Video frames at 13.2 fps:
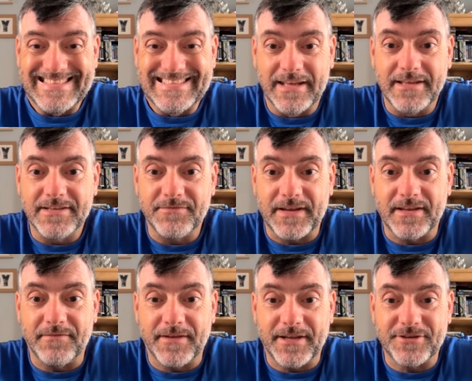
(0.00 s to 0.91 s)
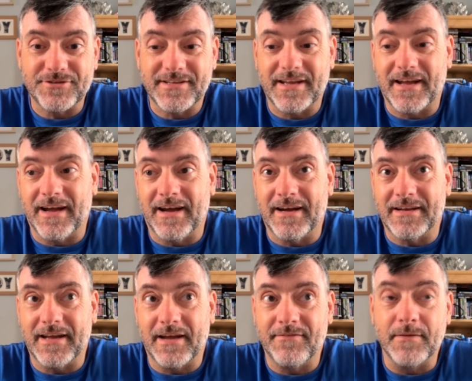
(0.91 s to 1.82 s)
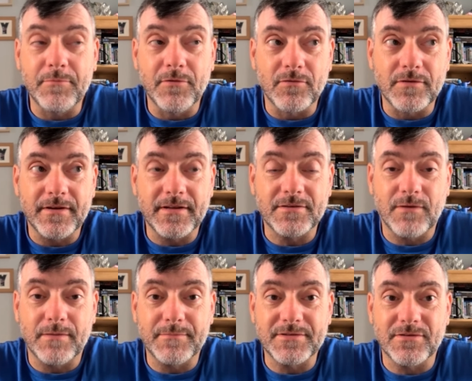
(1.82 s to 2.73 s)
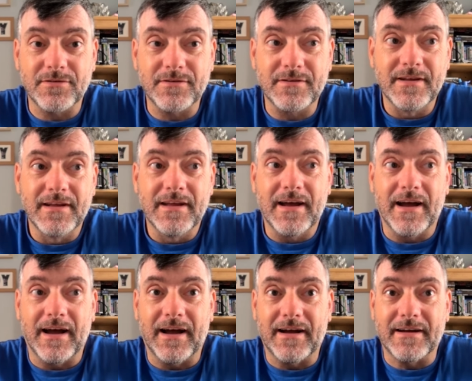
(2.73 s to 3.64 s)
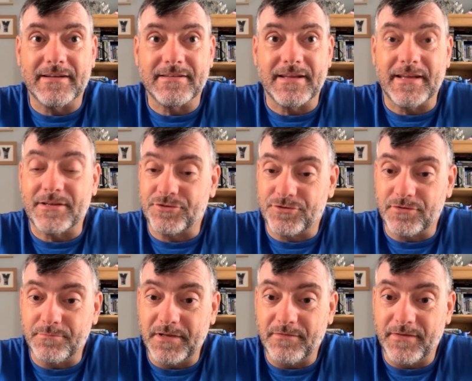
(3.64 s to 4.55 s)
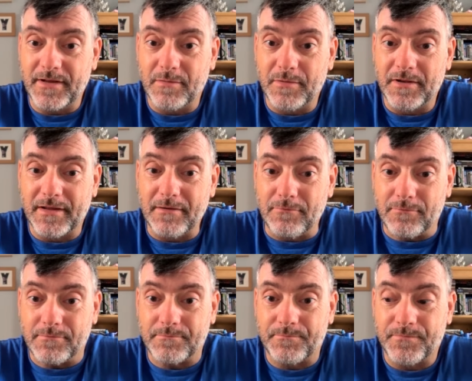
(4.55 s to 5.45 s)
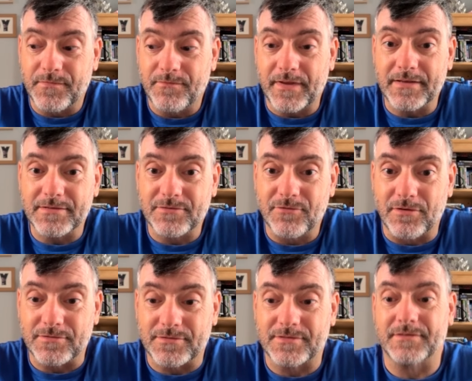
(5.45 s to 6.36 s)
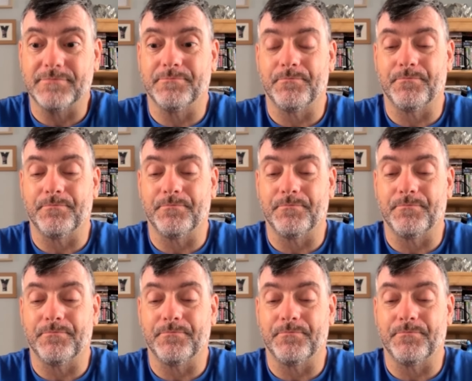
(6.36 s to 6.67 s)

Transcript: It's finally finished, and I've uploaded it to Amazon, and it should be available now. Fingers crossed.